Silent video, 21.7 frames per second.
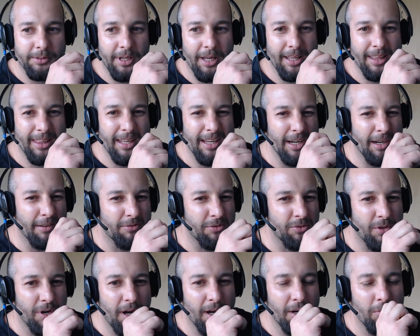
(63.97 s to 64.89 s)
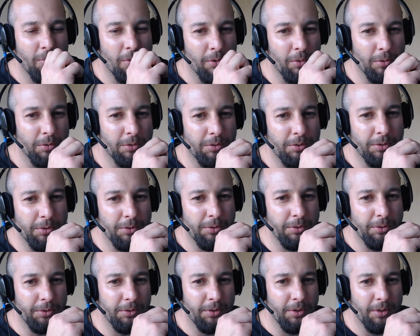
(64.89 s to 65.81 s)
I think I've tried 1 or
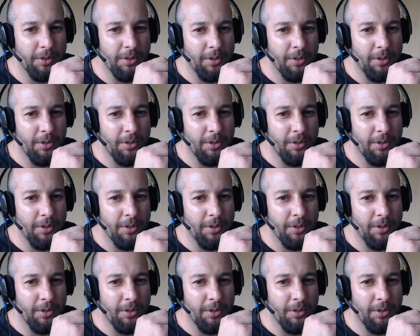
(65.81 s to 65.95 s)
2